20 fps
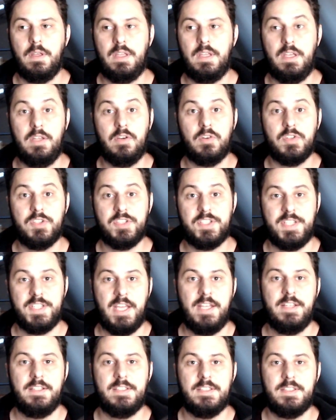inner
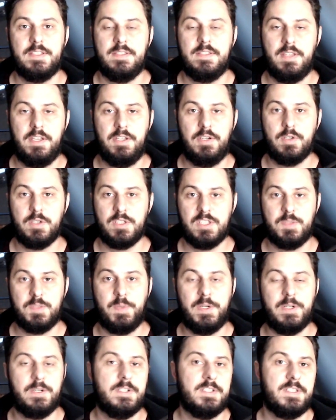states that you're
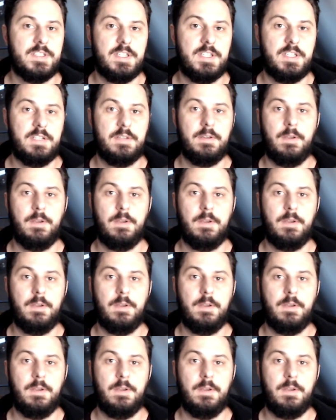experiencing.